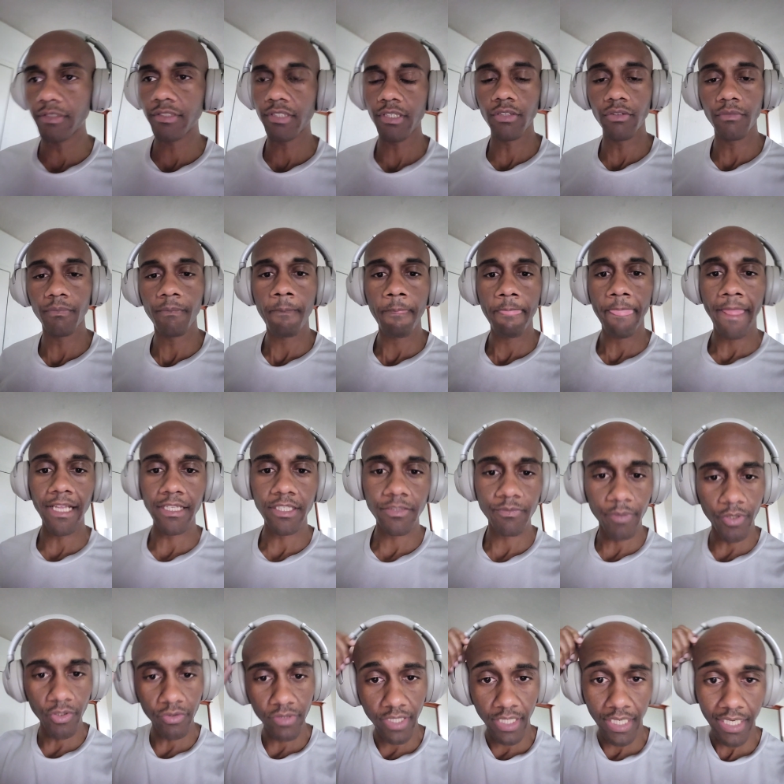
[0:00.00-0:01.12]
So, I
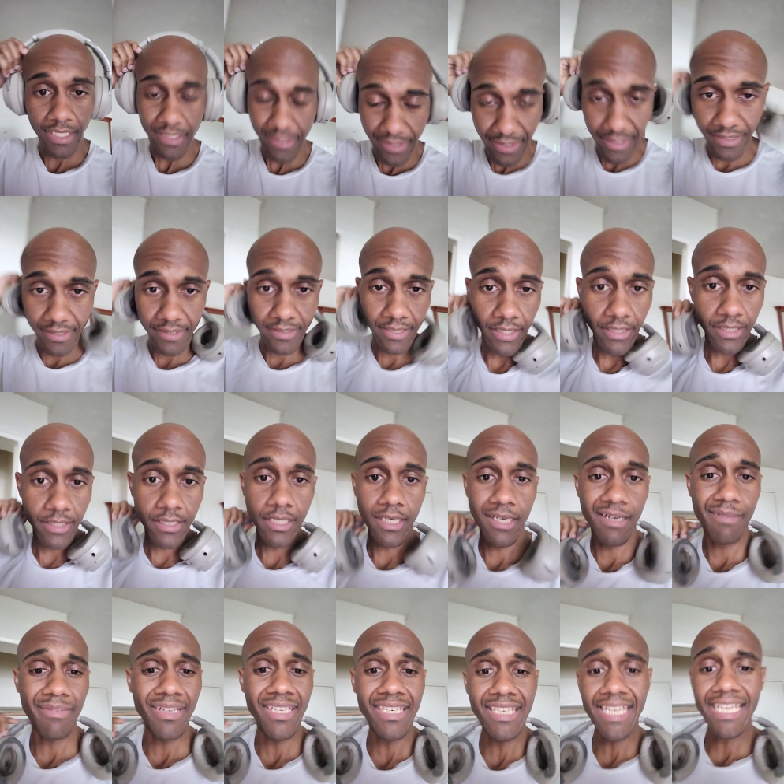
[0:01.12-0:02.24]
spoke to Excess
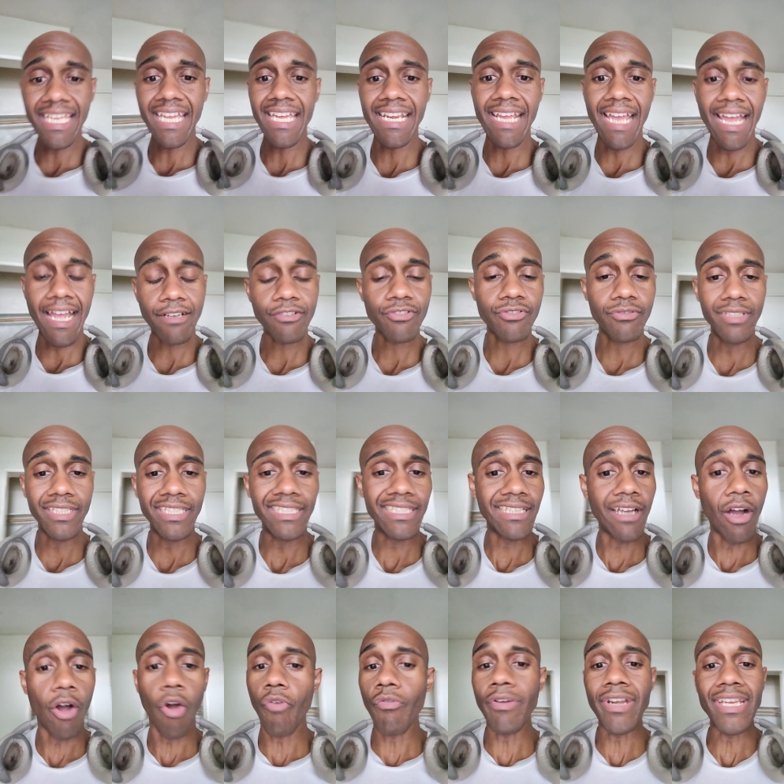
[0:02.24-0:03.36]
Telecom and they had actually
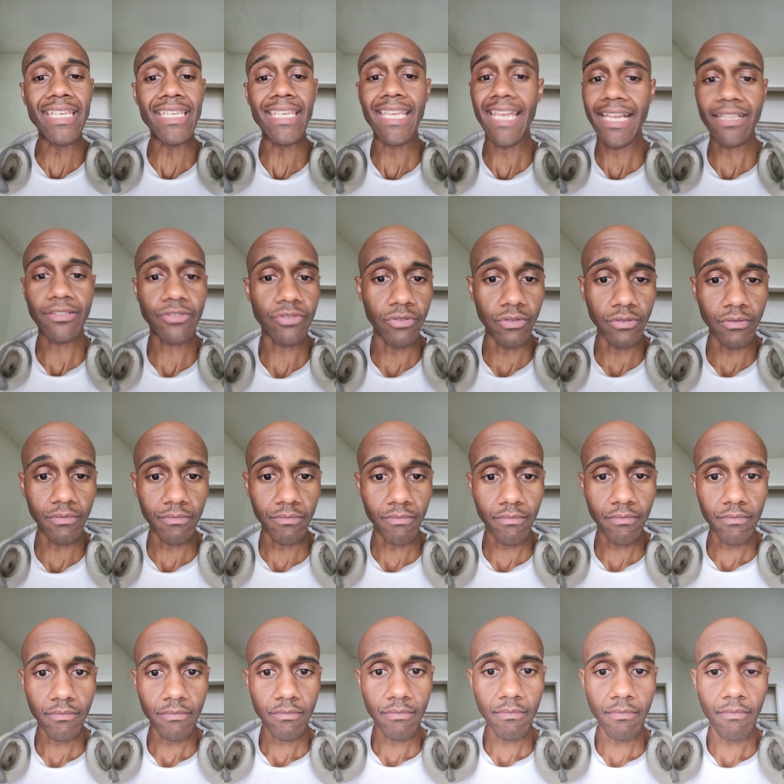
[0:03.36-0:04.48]
already canceled
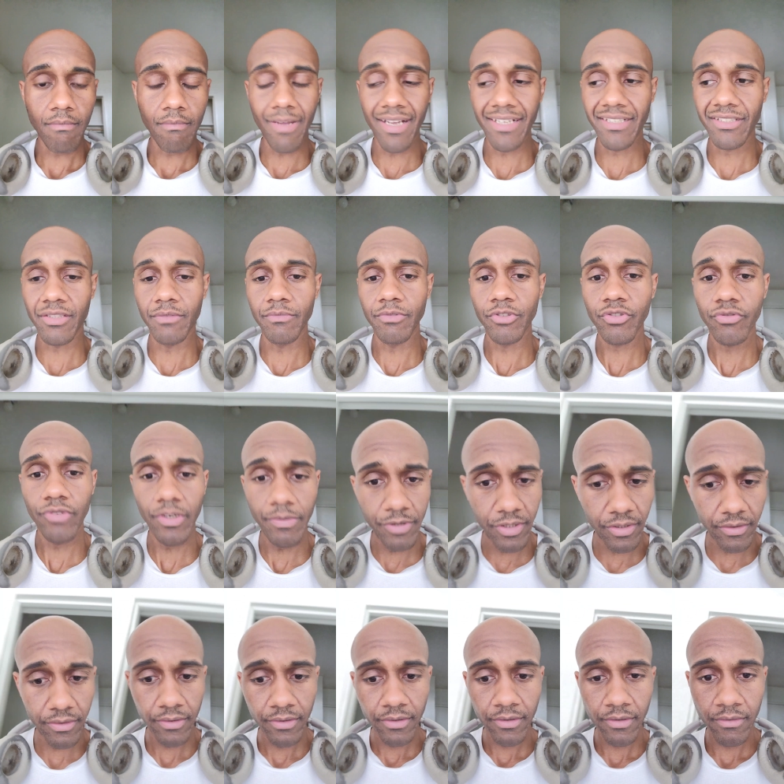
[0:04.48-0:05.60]
my
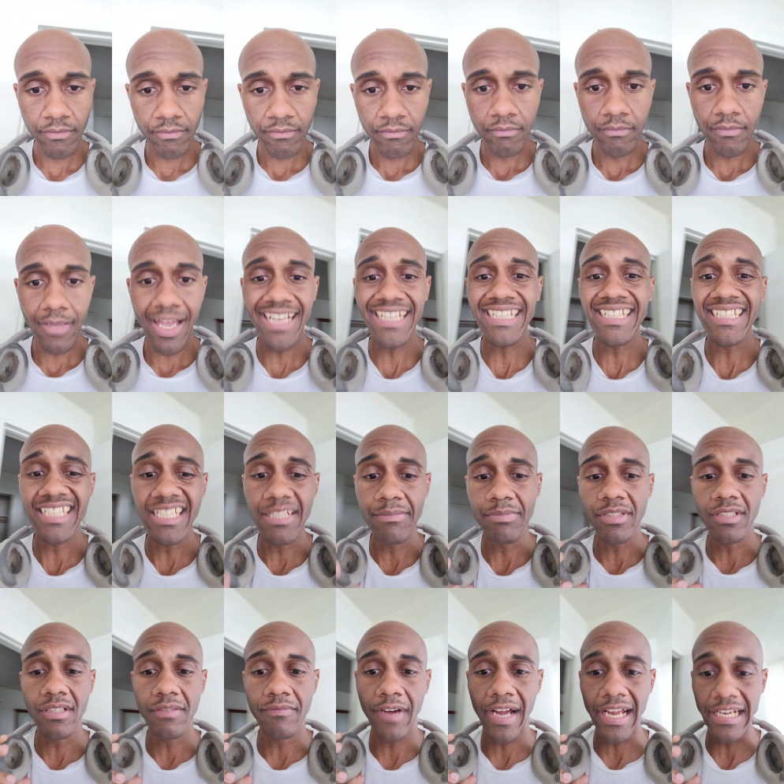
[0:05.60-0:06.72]
subscription. I can keep
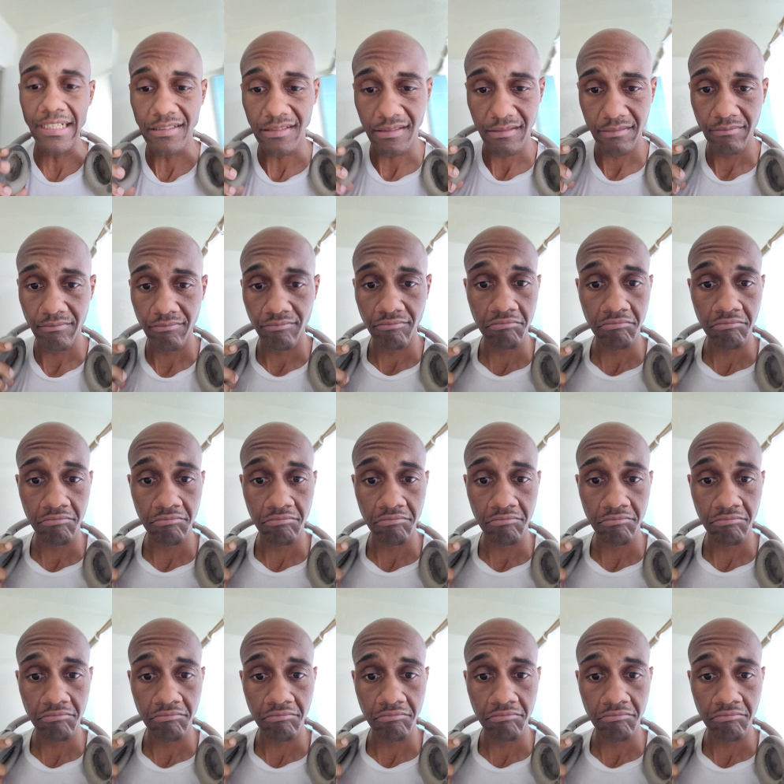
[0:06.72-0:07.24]
the device.